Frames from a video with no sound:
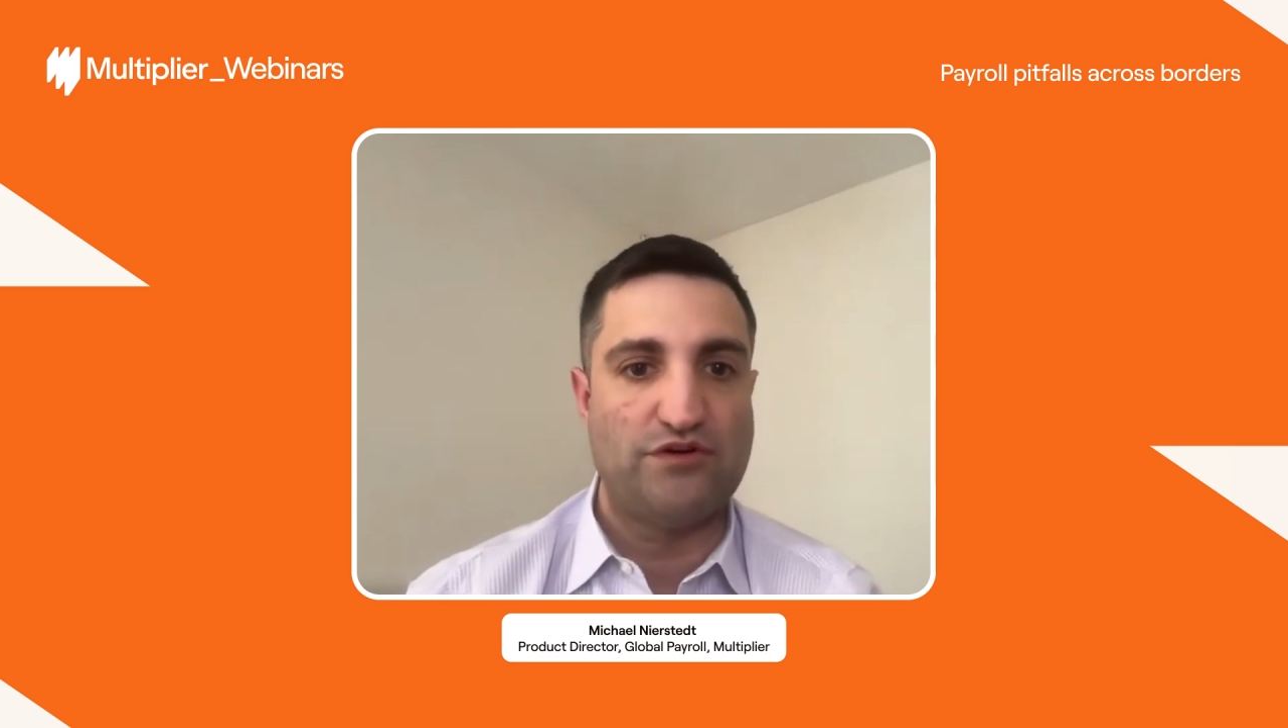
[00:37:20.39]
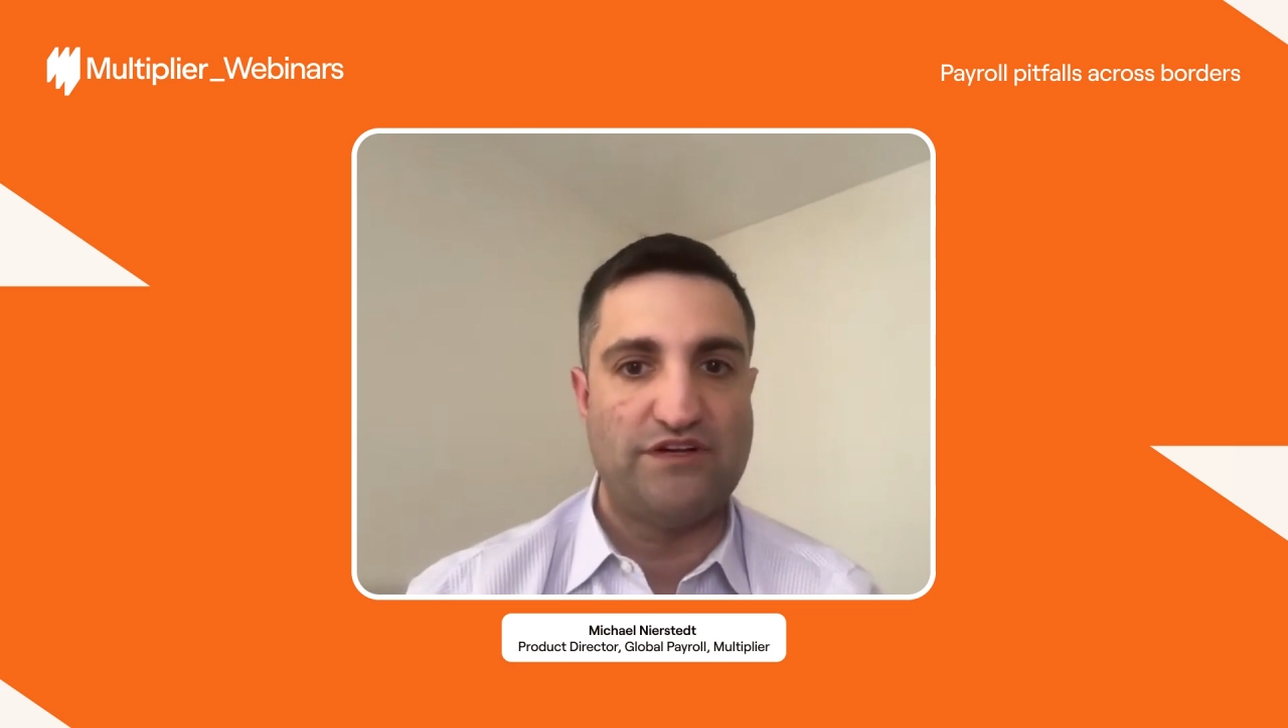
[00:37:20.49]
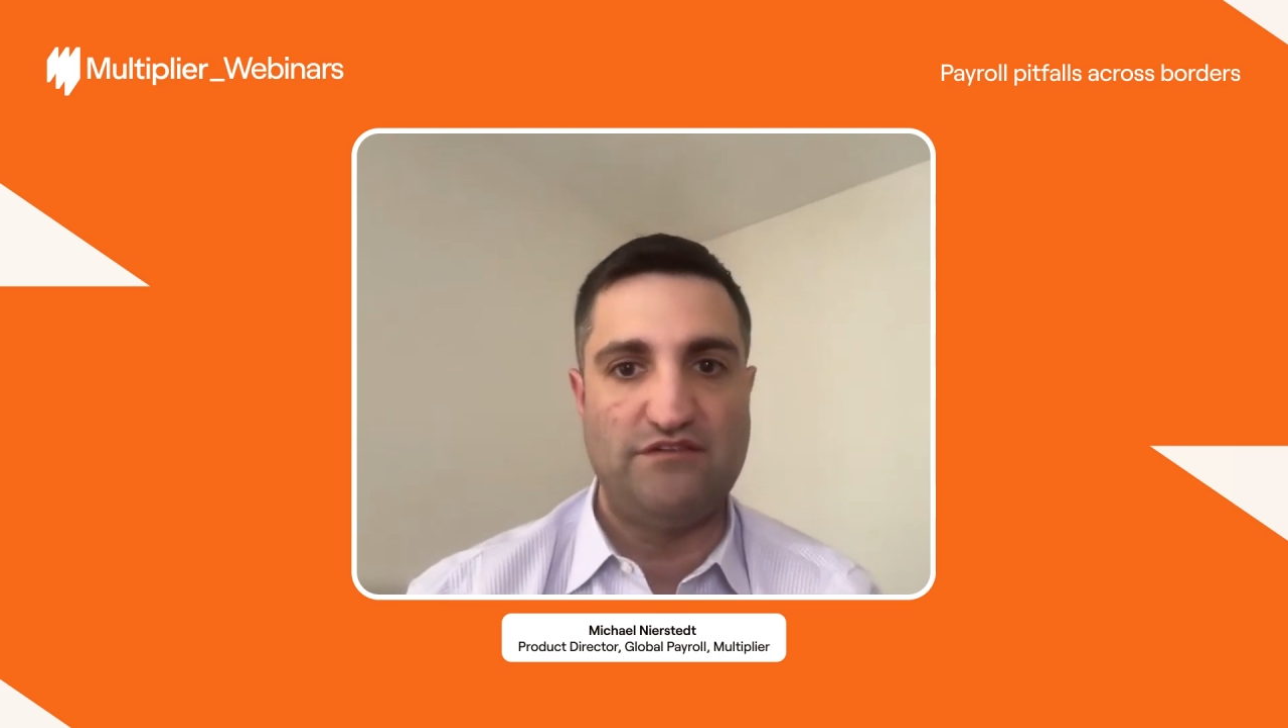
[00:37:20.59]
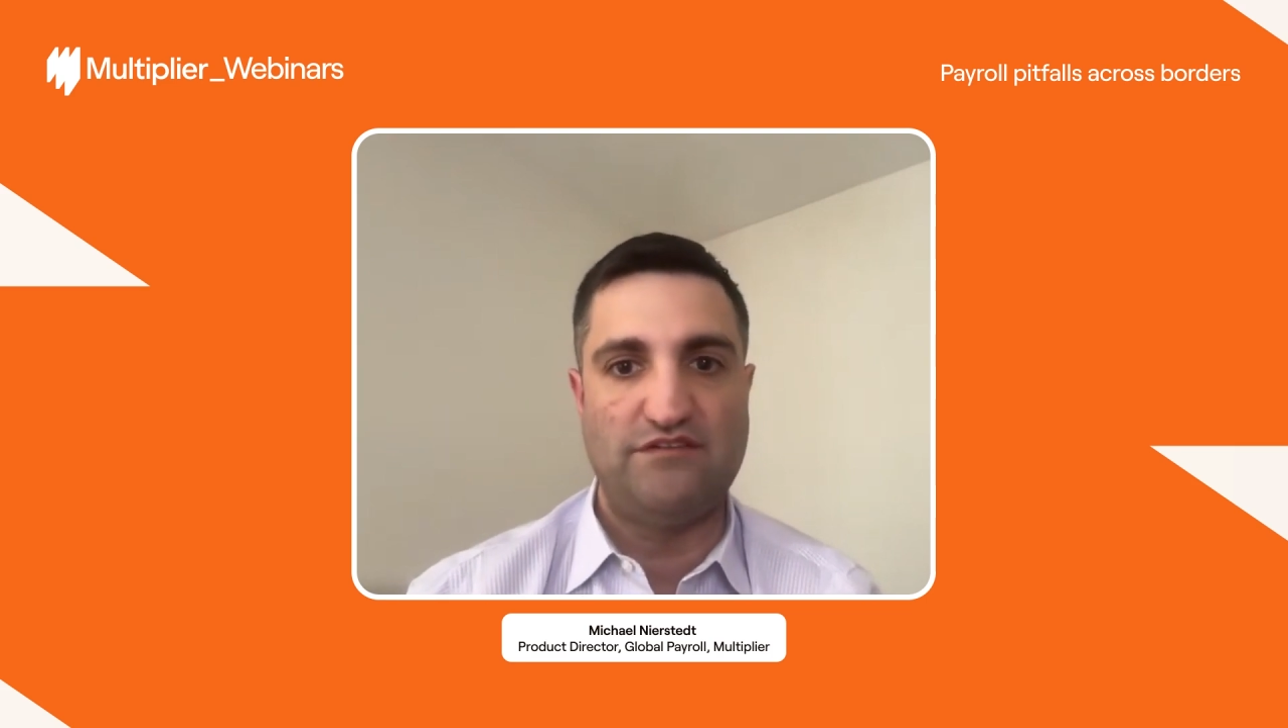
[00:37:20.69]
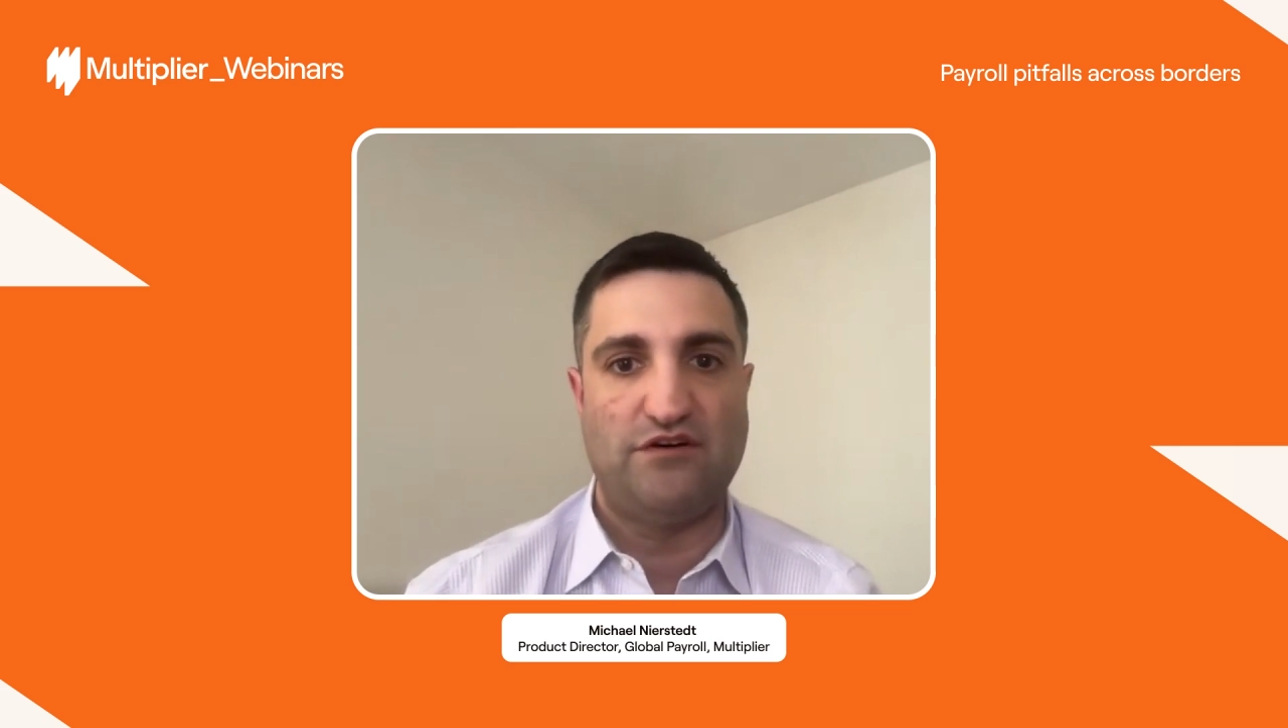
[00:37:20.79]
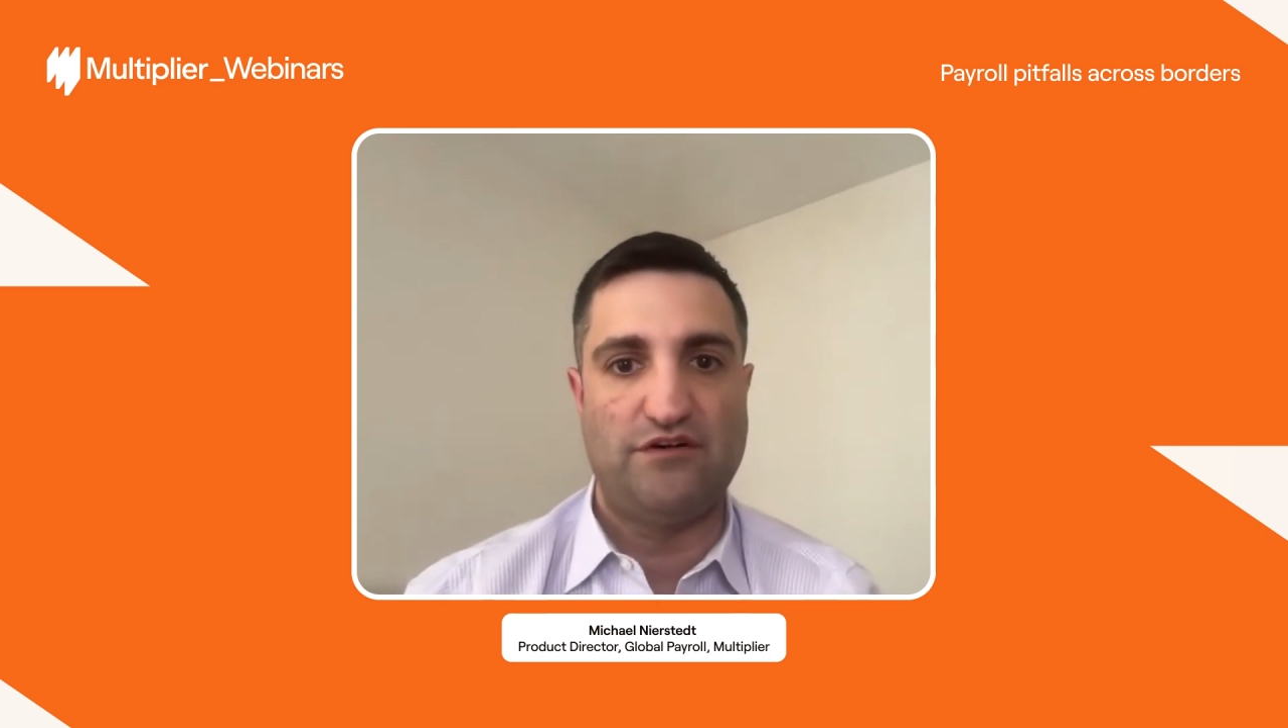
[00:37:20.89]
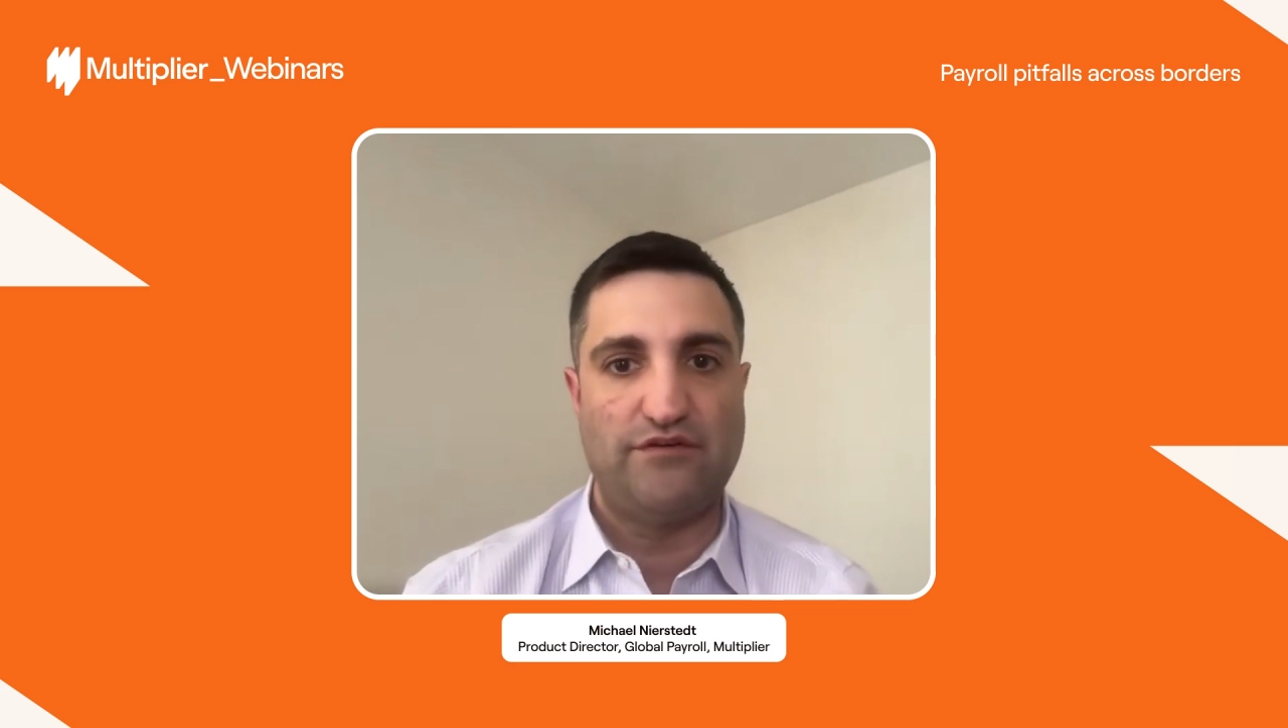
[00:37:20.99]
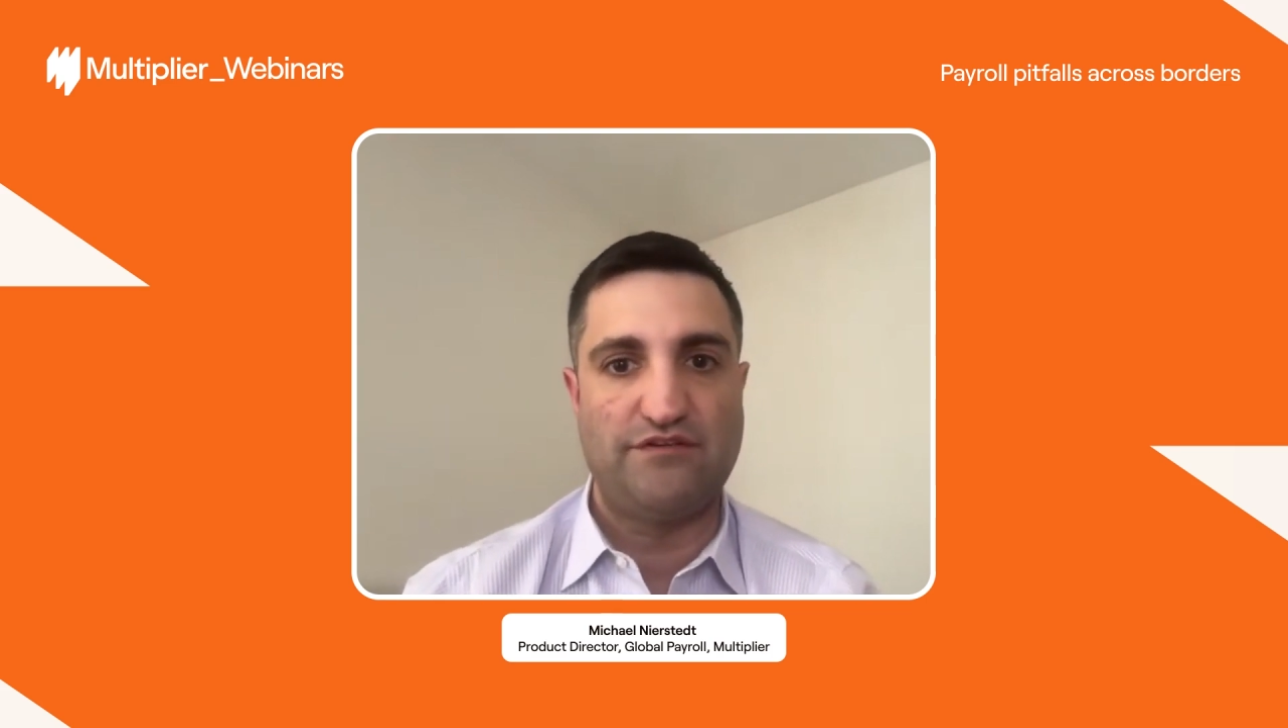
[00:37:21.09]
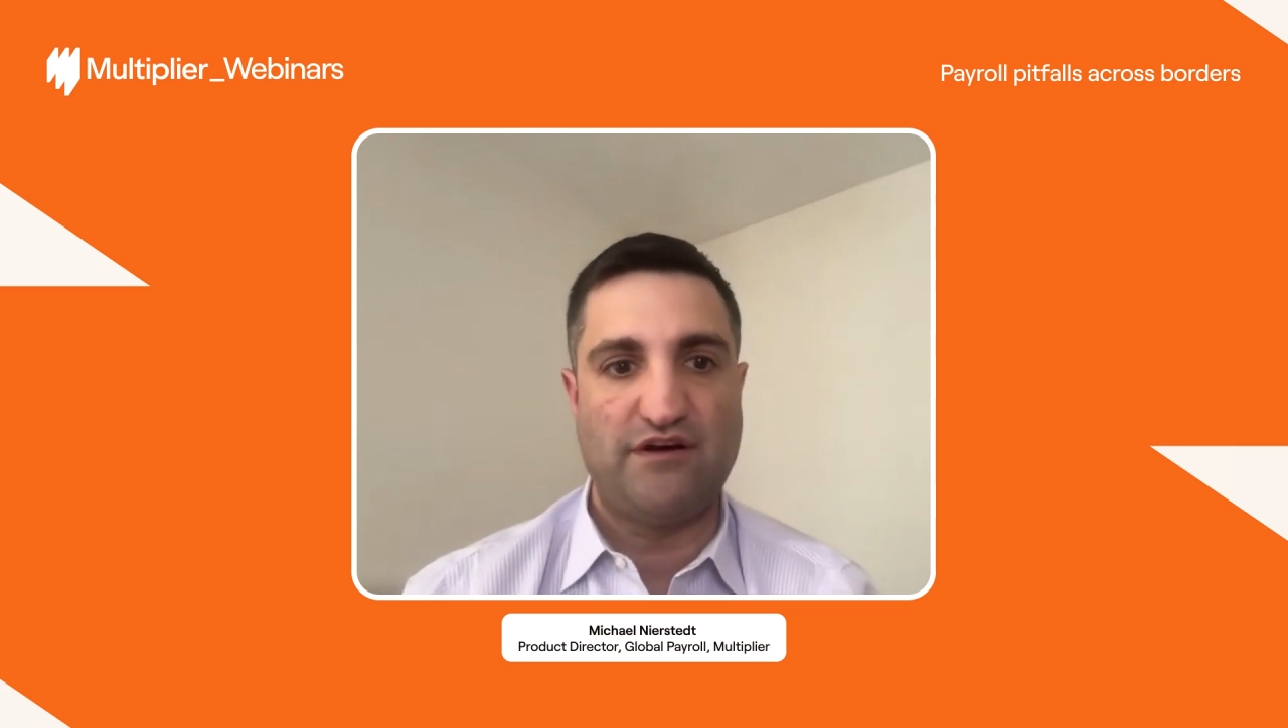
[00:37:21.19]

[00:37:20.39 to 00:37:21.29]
needs in all those